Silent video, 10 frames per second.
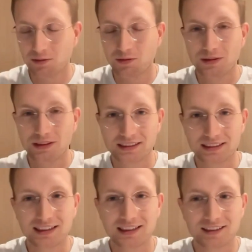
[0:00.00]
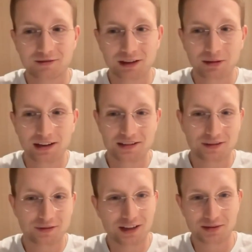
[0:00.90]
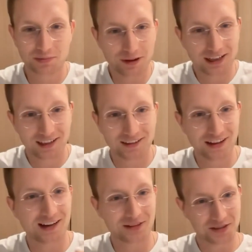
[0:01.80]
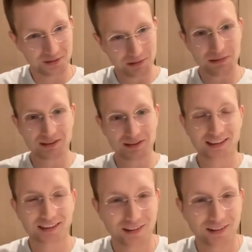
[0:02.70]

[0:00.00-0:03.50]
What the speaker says: we see Reware as the first brick of the house that we're building.